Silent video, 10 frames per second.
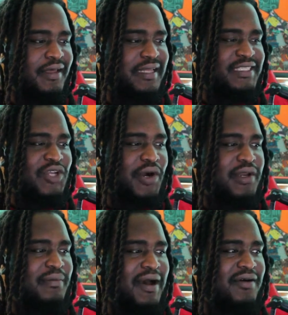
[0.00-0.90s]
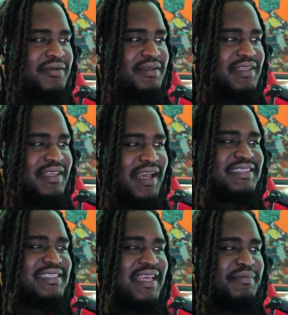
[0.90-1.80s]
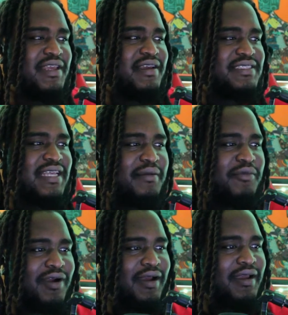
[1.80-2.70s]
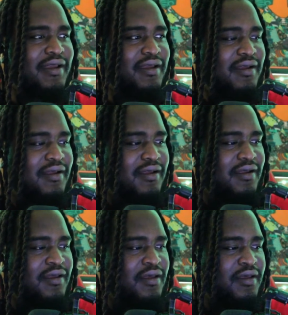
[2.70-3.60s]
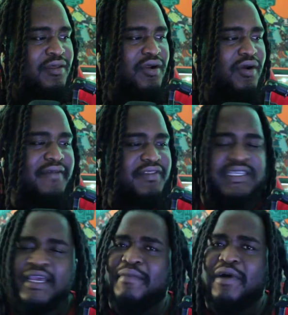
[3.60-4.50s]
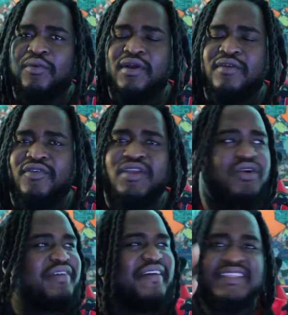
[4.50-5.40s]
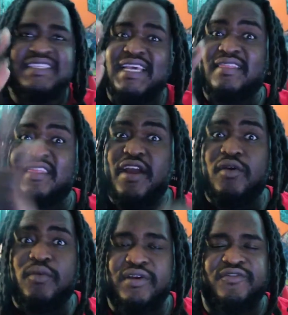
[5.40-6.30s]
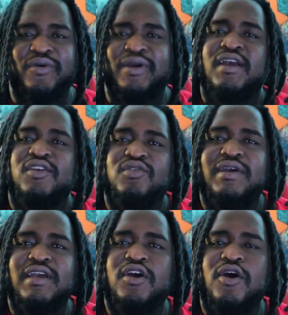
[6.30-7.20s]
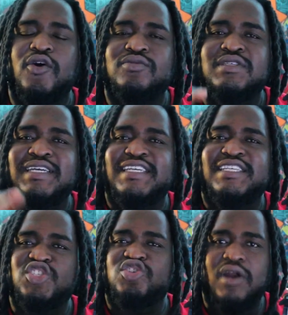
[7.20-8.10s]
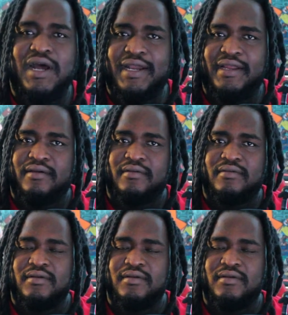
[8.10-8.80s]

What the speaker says: is talking about Yasuke being a samurai. You don't have to take my word for it. You don't even have to take their word for it. You can go to his shrine